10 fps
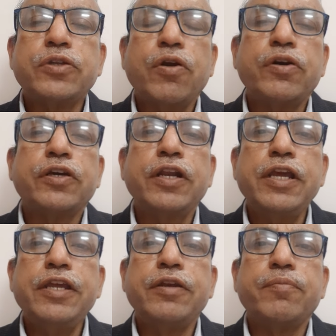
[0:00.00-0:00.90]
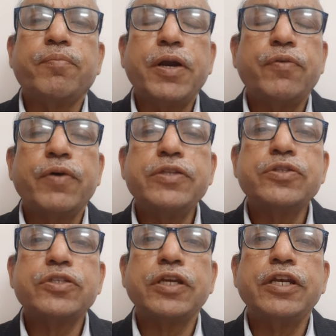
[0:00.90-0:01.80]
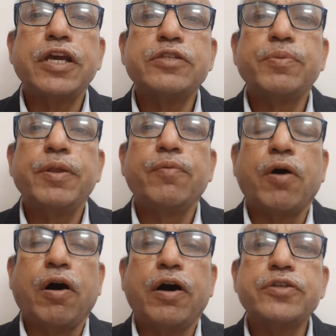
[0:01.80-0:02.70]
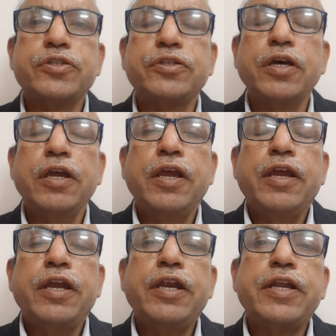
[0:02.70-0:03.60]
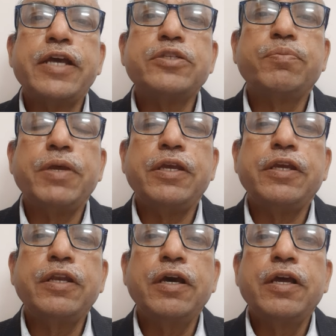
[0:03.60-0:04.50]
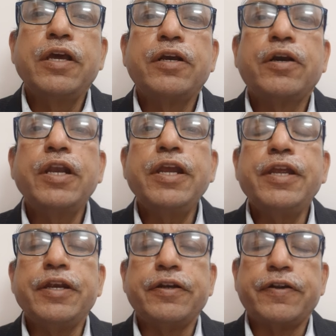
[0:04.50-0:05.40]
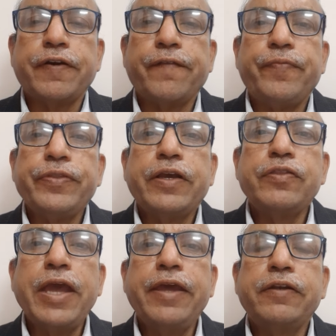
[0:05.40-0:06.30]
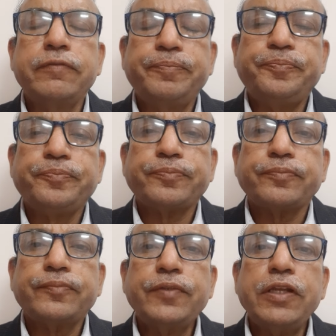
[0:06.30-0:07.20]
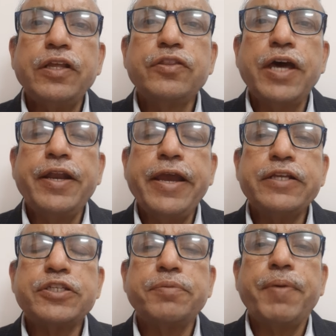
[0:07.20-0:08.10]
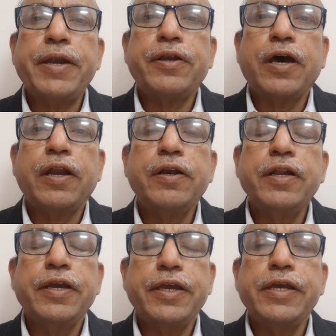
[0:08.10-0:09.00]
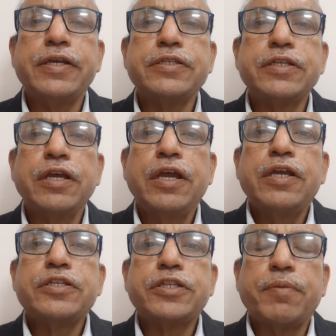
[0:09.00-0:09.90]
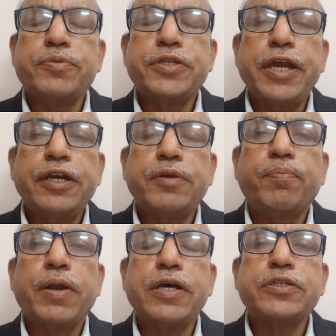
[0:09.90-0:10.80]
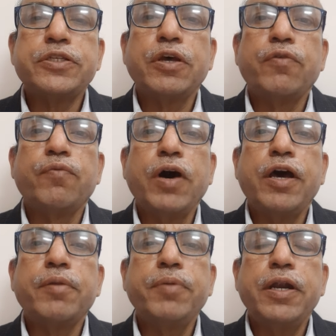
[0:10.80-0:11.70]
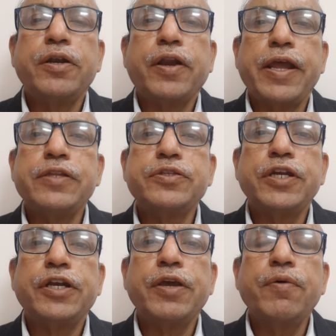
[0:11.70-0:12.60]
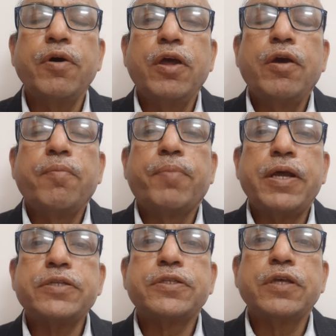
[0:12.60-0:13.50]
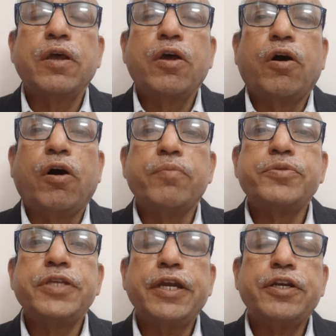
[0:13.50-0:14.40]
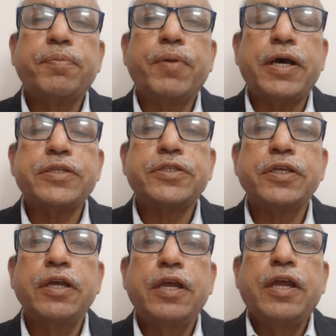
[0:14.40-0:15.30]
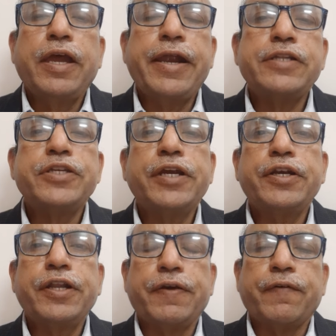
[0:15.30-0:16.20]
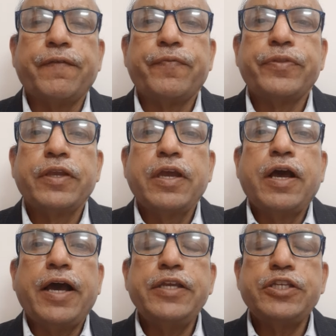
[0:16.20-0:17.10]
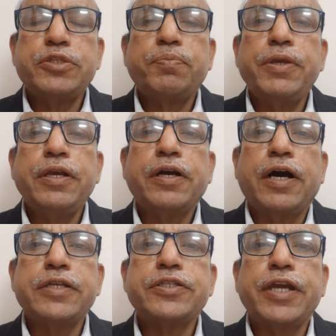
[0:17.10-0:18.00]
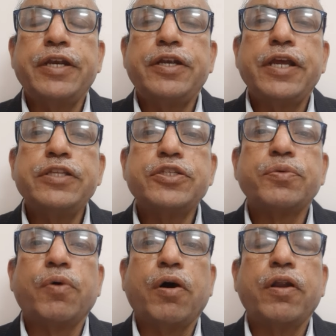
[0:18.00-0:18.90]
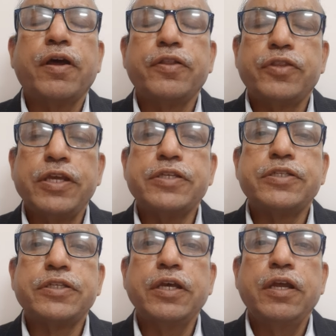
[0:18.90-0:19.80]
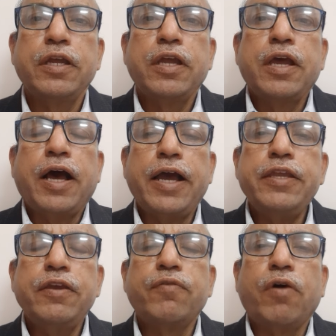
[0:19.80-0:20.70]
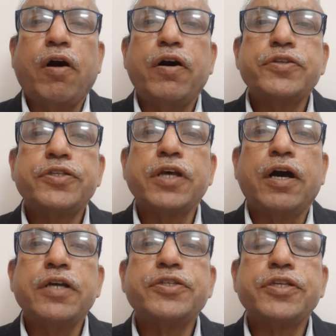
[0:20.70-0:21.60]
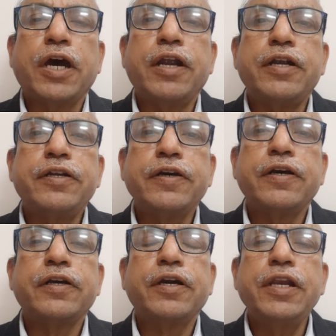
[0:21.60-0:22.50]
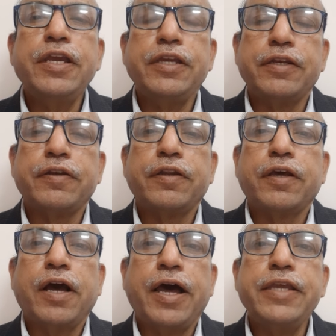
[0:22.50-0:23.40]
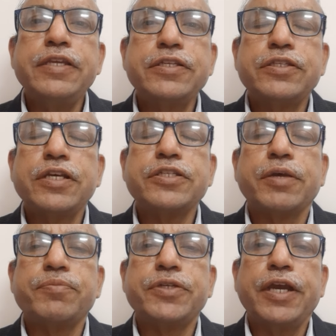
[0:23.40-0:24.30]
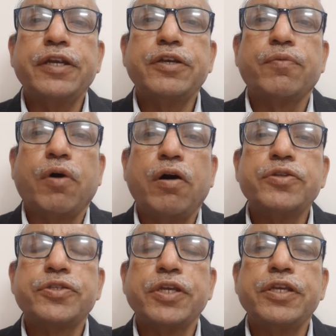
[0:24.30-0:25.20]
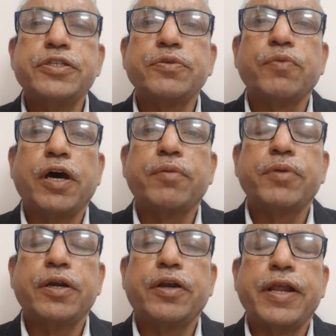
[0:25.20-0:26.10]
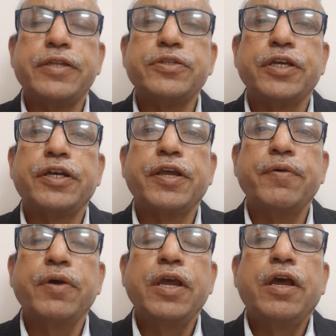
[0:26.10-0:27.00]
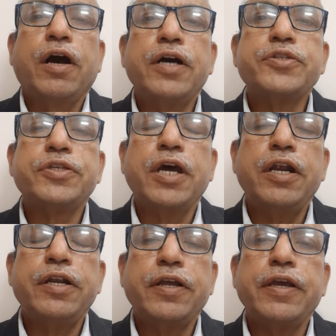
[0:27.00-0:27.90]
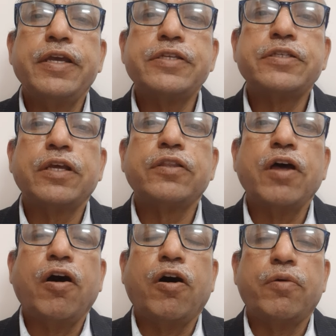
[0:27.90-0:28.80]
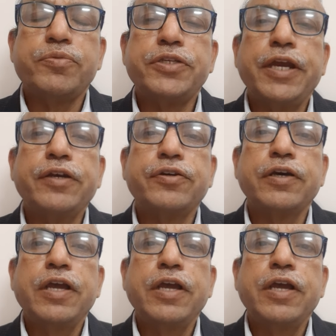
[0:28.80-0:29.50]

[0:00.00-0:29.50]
not clean, but once it has been washed, it has been cleaned. Then the next pattern is subject plus verb transitive plus object plus adjective. I speak a sentence for this. I wash a shirt clean. I is the subject, wash is verb transitive, a shirt is the object,